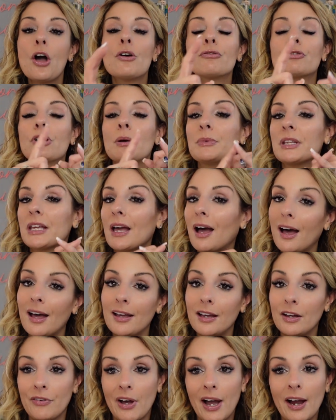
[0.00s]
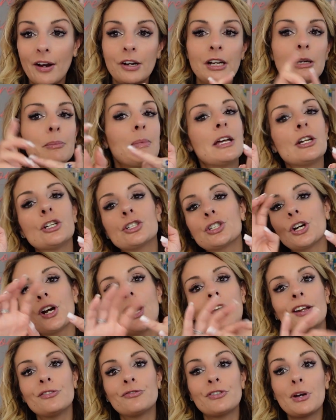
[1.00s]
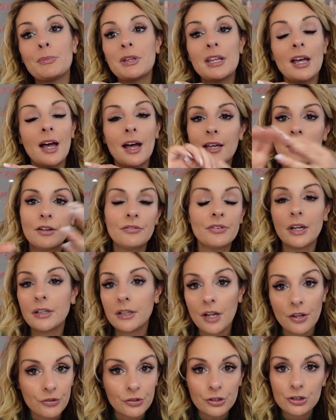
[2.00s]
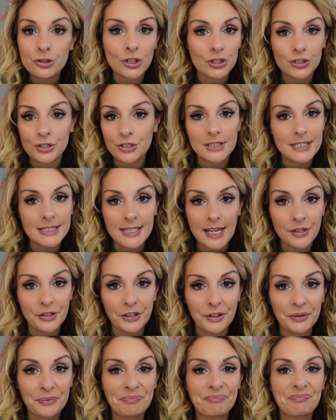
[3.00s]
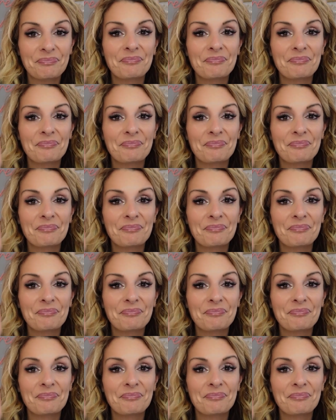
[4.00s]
from the eye of a hiring manager and from the eye of another instructional designer.